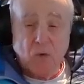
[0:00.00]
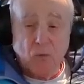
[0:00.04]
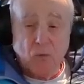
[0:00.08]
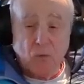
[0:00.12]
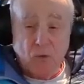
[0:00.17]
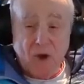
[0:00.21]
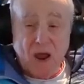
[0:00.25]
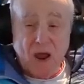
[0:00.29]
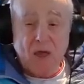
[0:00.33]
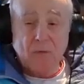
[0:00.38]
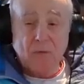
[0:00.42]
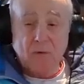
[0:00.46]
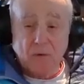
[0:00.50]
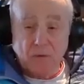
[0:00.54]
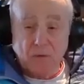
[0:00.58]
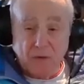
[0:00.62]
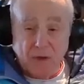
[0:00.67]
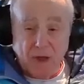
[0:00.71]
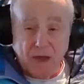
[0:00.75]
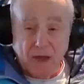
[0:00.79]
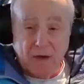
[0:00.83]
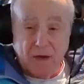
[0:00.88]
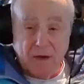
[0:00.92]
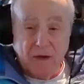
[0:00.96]
rather
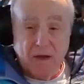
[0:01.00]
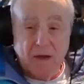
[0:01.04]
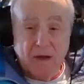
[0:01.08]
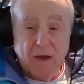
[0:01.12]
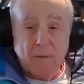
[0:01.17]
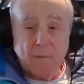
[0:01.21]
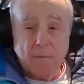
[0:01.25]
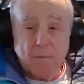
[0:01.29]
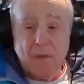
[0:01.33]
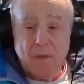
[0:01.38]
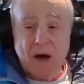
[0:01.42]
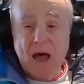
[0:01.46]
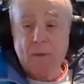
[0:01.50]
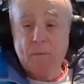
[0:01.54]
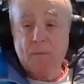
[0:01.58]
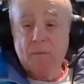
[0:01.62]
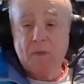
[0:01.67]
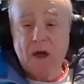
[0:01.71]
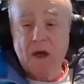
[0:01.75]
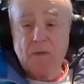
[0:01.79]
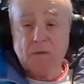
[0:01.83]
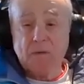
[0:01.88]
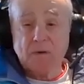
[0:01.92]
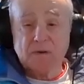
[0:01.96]
than my
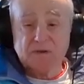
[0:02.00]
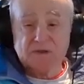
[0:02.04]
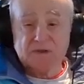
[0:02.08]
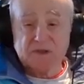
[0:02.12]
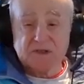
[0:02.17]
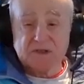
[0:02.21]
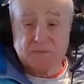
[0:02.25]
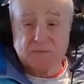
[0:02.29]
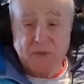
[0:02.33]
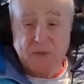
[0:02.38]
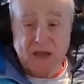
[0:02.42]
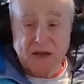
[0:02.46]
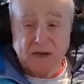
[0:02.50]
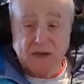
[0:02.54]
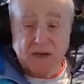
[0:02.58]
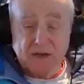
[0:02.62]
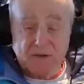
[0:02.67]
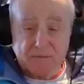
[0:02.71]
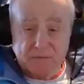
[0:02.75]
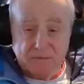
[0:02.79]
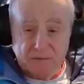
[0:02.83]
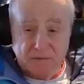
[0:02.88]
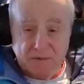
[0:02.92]
mother just made a,